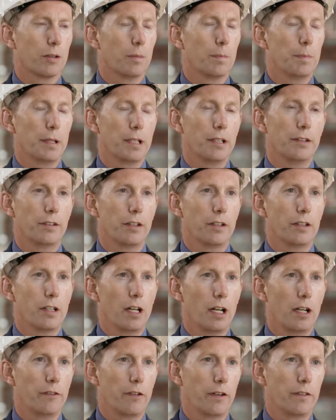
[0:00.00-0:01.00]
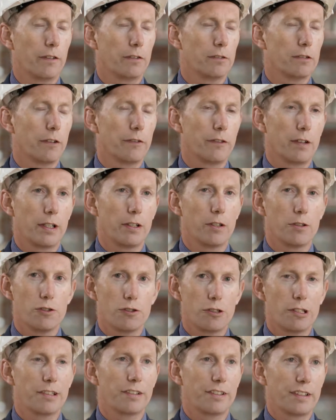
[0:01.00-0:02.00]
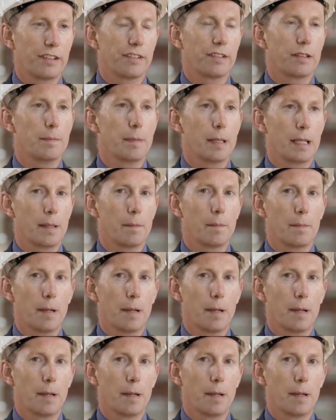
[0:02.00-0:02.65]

company turnover of roughly £160 million.